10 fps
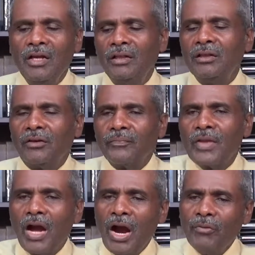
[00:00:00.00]
Look,
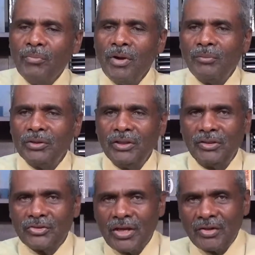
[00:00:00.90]
I remember
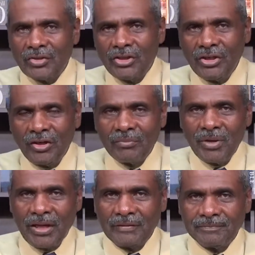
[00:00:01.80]
this as a young
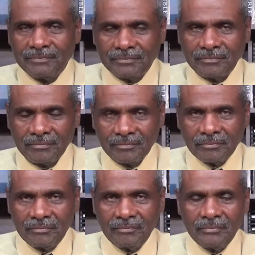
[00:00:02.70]
man.
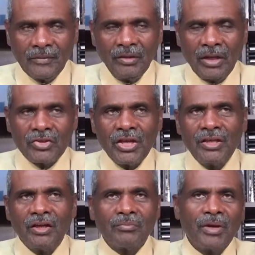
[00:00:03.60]
And I say young